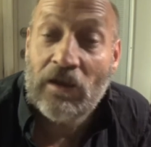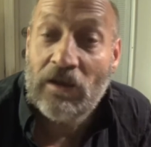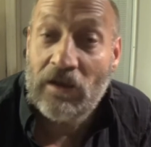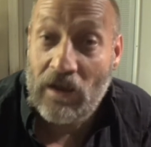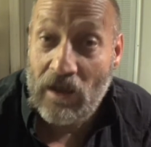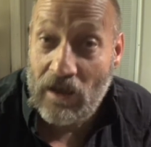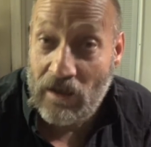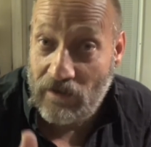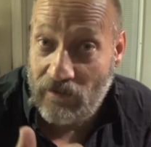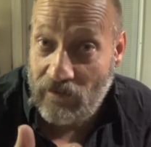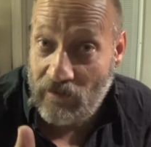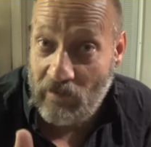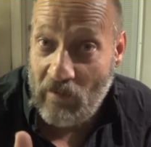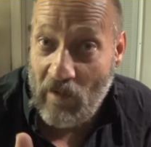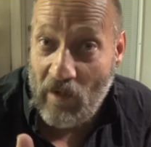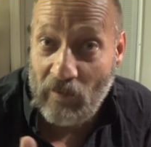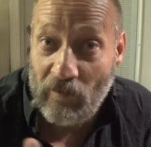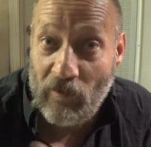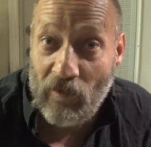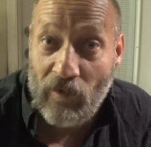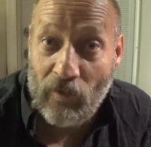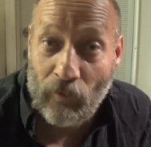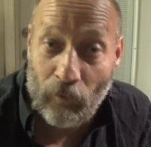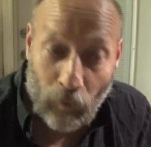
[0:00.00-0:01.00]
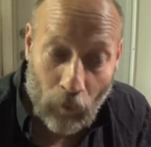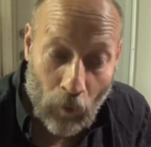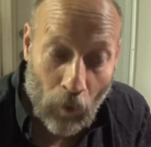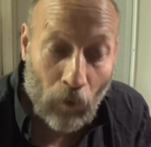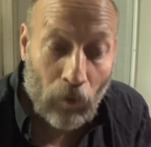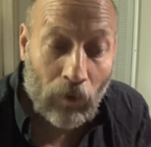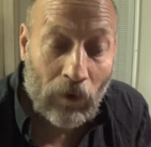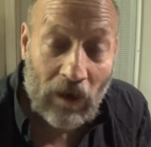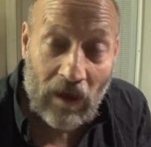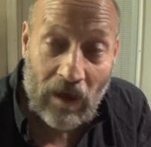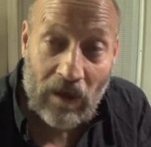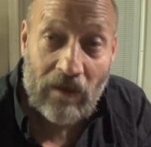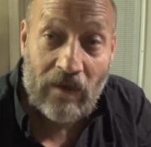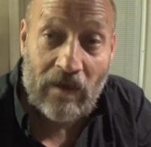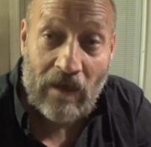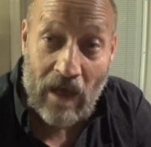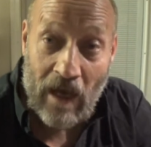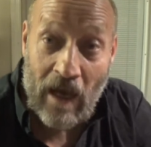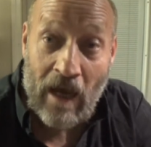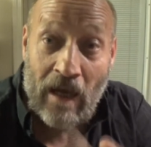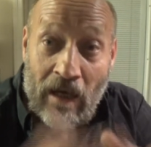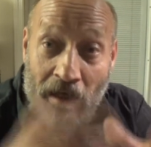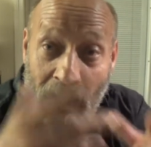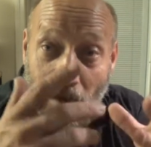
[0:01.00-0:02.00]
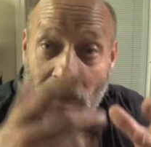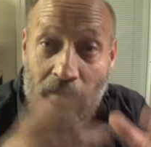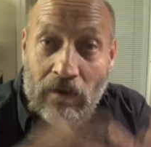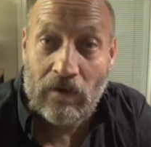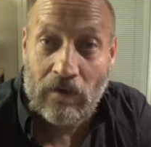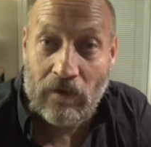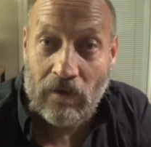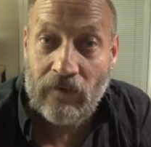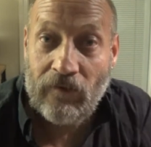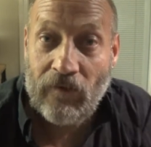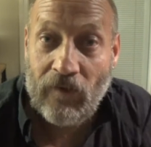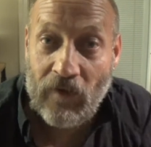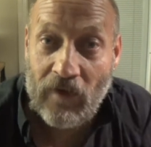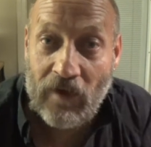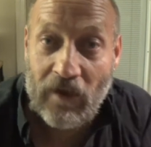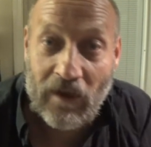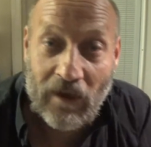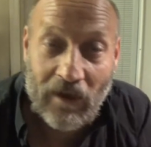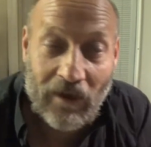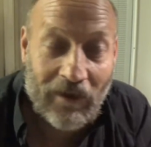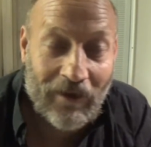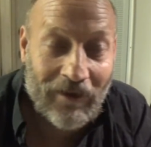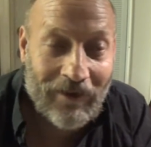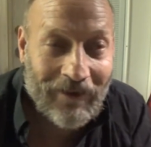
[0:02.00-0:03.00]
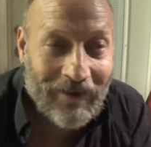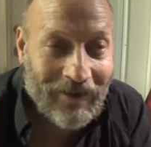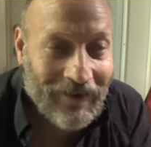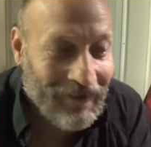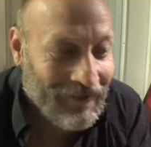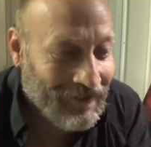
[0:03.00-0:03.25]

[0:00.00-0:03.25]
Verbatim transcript: you guys remember the Rollie, the egg cooking thing?